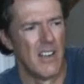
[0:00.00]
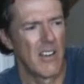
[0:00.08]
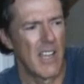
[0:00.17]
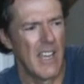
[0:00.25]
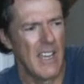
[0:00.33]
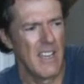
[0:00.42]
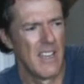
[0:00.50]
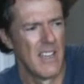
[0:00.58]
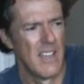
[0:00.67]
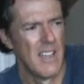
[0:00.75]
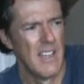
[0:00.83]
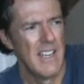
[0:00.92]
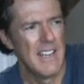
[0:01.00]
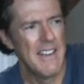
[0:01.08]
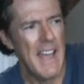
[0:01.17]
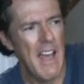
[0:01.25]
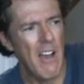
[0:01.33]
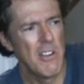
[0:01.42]
Okay,
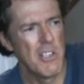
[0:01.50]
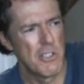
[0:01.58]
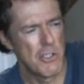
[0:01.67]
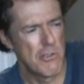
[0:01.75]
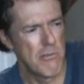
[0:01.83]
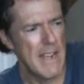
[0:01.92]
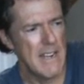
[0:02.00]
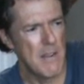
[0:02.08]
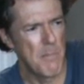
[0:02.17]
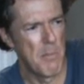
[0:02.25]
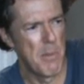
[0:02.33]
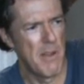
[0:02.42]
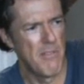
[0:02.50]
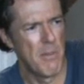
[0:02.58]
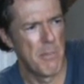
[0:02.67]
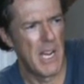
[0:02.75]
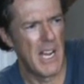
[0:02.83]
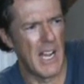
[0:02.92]
now you're straight up above
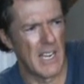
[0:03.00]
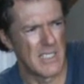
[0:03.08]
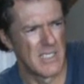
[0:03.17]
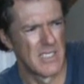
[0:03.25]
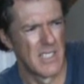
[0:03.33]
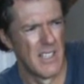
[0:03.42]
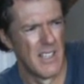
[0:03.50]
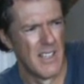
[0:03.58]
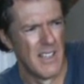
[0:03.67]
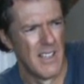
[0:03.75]
the box.